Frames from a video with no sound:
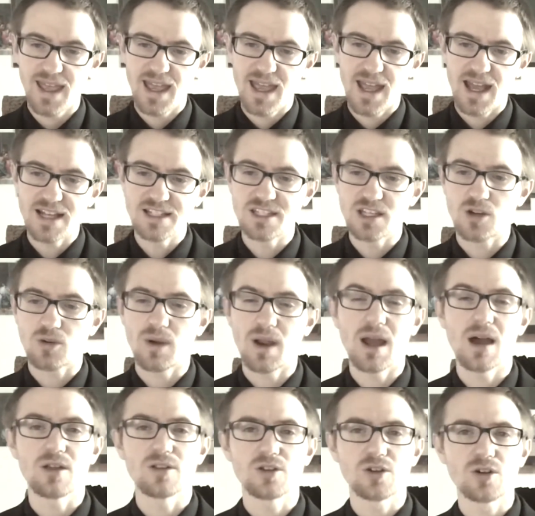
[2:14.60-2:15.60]
As the
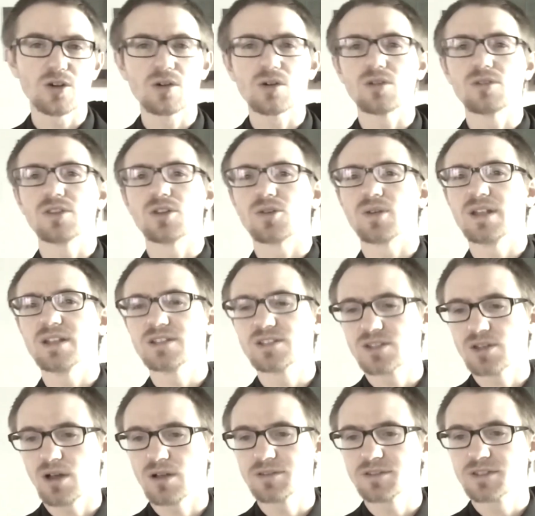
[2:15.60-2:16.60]
crowd hurled their
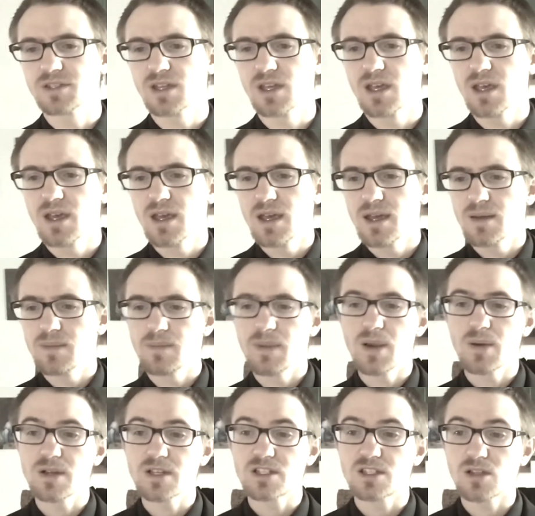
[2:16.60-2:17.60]
insults,
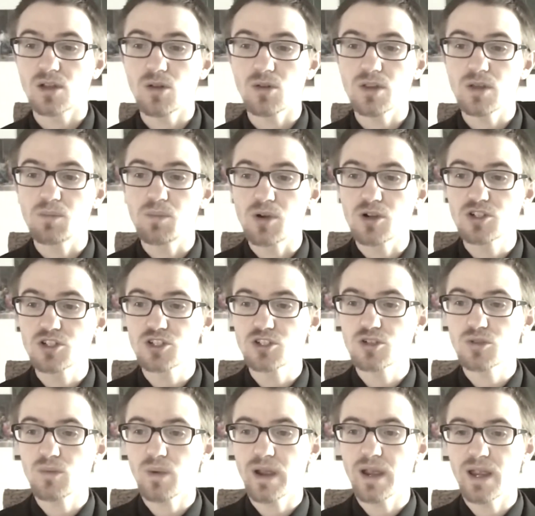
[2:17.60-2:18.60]
Mary slowly pushed
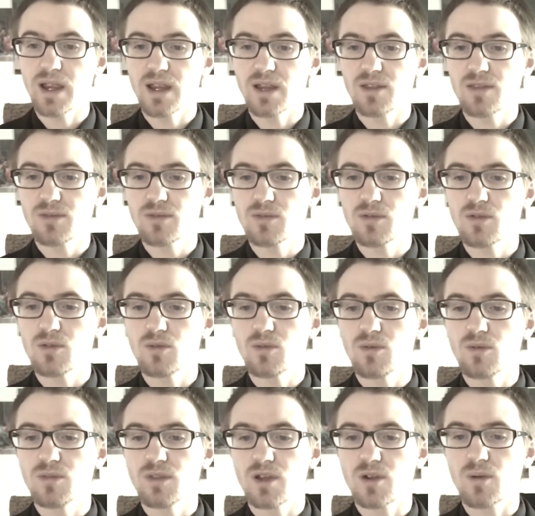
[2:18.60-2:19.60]
her way
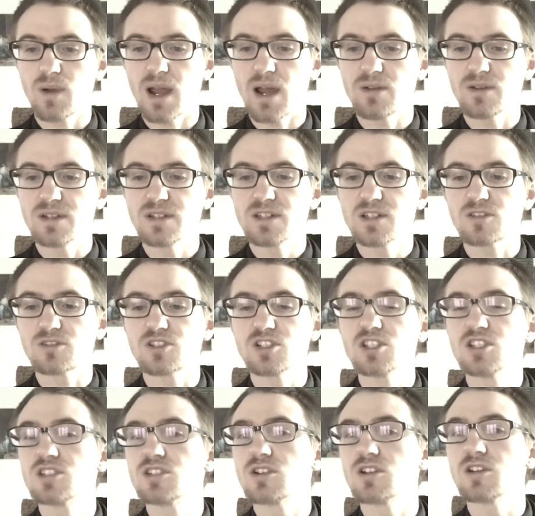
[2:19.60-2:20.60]
through the crowd until she
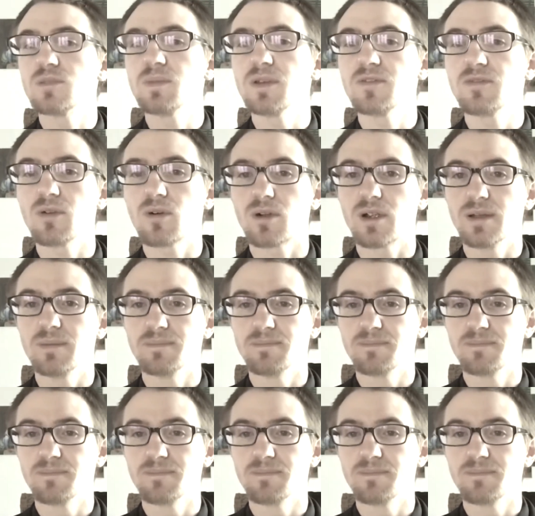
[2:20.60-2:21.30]
stood before him.